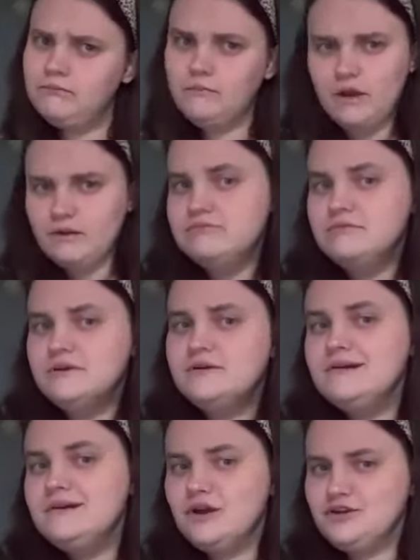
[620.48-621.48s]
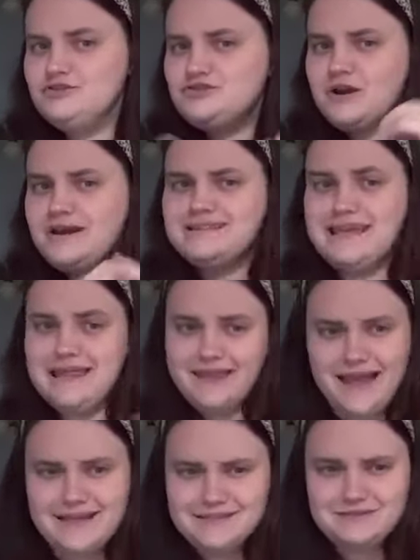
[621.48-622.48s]
What? Are you trying to say
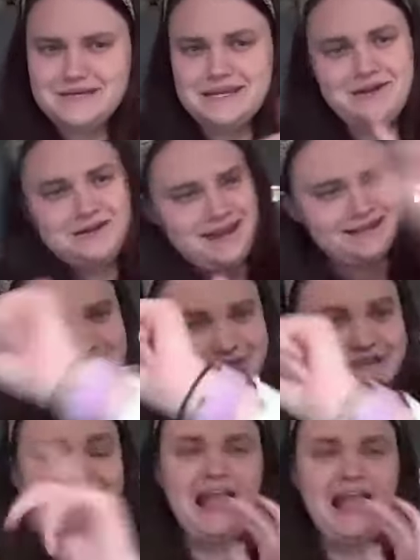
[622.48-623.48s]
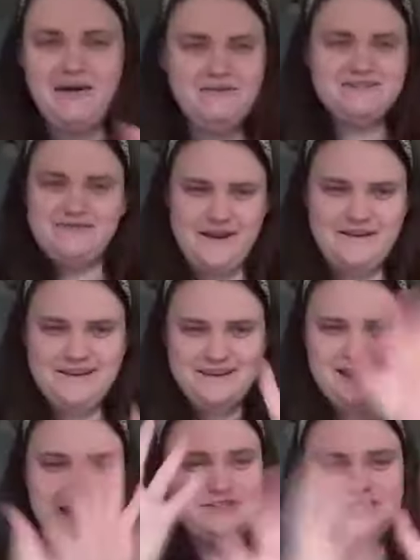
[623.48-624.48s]
last week or next week? Like I was
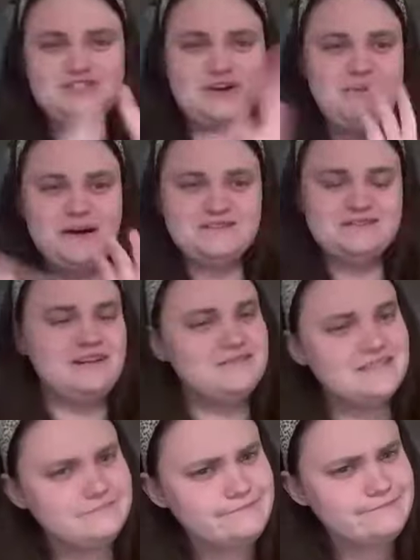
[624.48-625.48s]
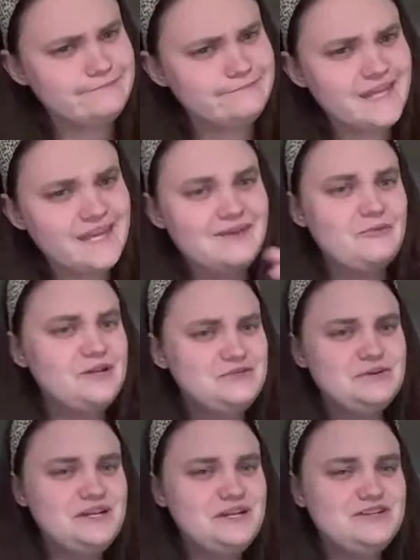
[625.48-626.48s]
very I was so puzzled and I was like,
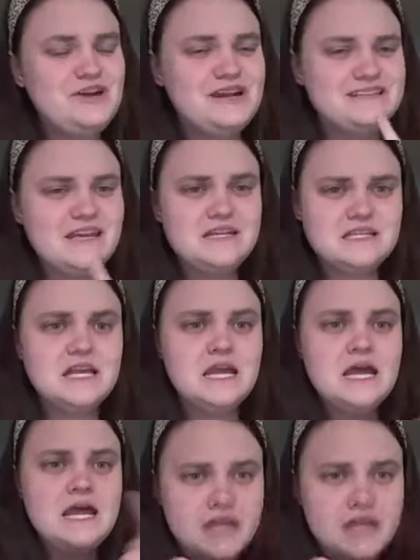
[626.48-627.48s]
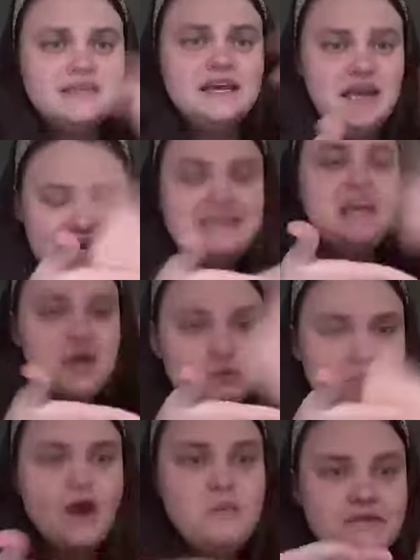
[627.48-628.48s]
which one are you trying to say? And he's like, next. and he
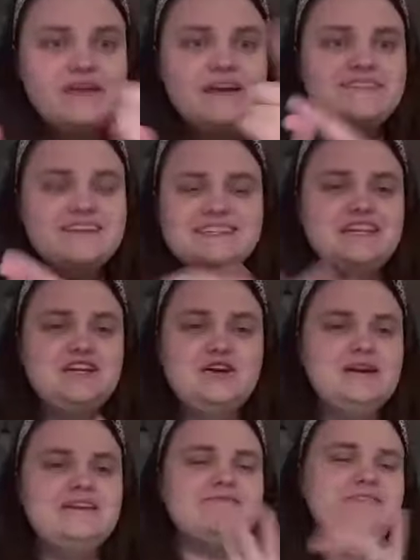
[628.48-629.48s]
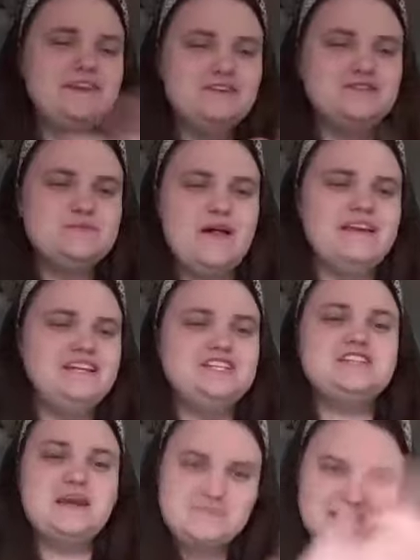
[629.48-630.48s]
kept going like this and he couldn't finger spell it. He
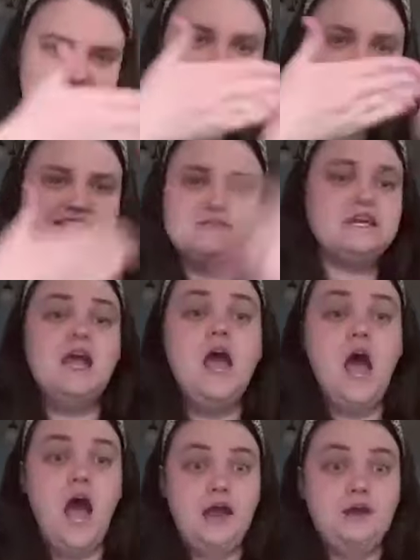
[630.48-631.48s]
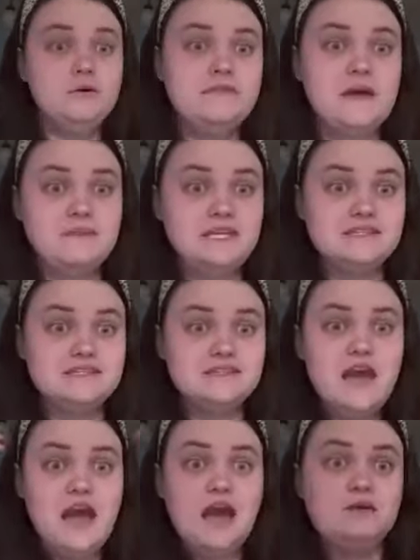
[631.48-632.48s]
just kept saying this. I was like, I don't know what that means.
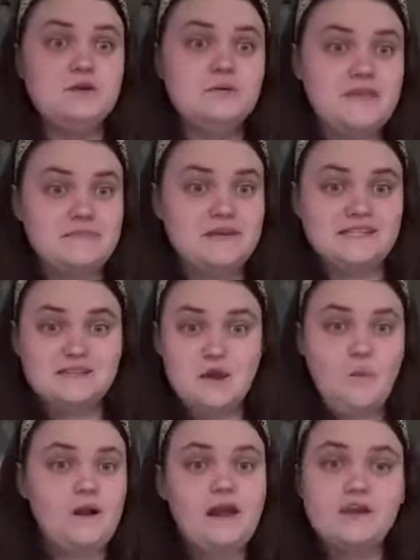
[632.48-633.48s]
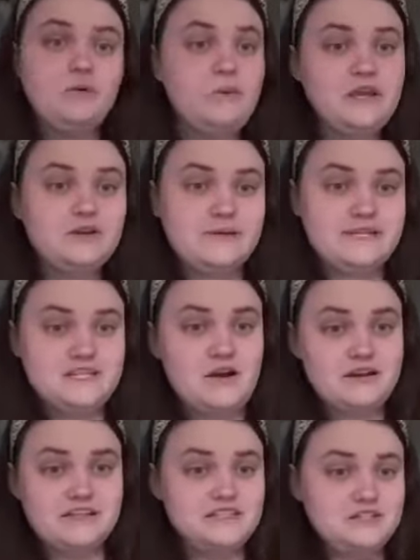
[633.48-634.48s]
I don't know what that means. What kind of week are we
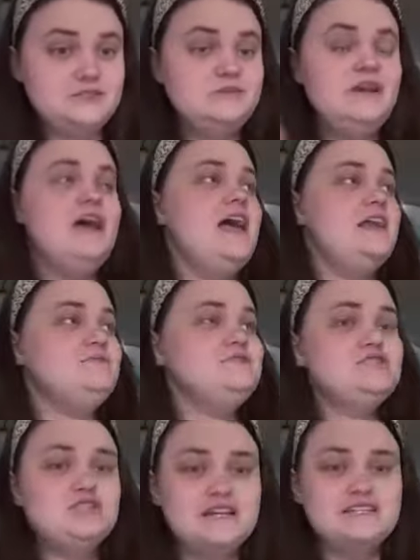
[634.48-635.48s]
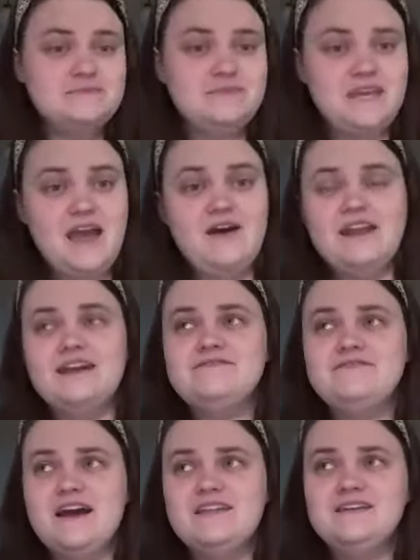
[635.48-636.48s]
talking, dude? And it was stressing me out. And
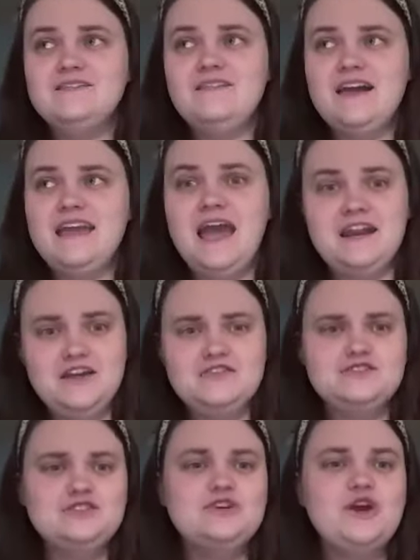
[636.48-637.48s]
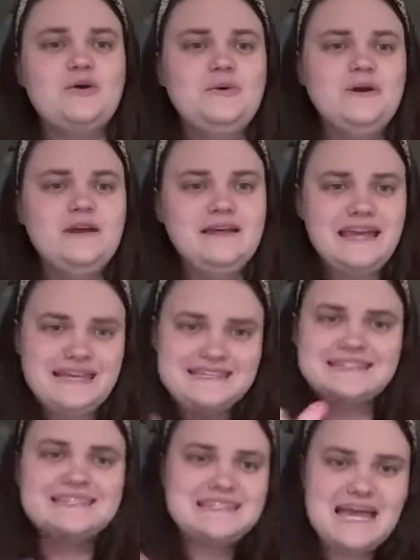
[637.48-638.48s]
I finally like had another student go,
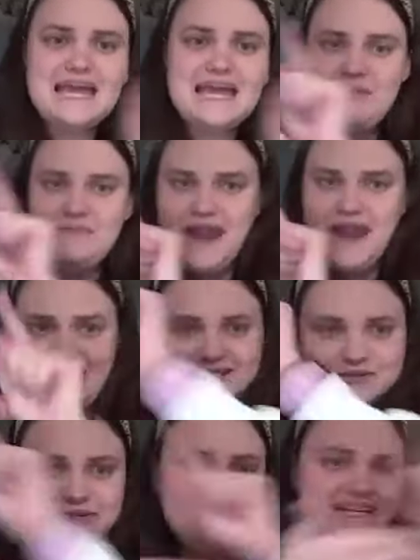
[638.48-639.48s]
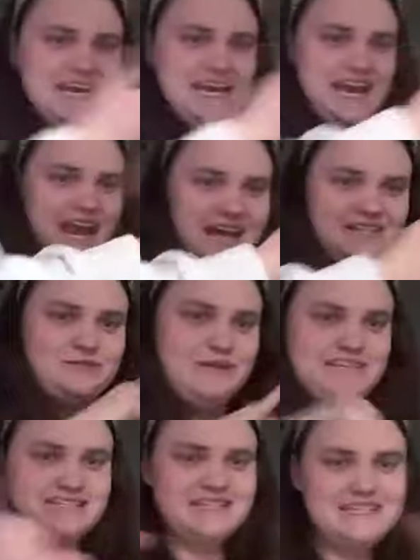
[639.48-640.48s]
it's the same next week, next
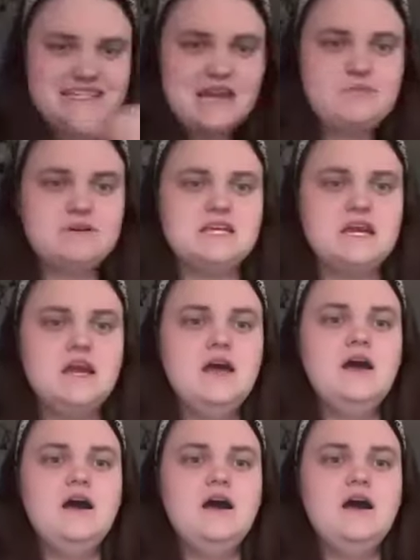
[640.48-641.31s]
week, it's the same. And I was like,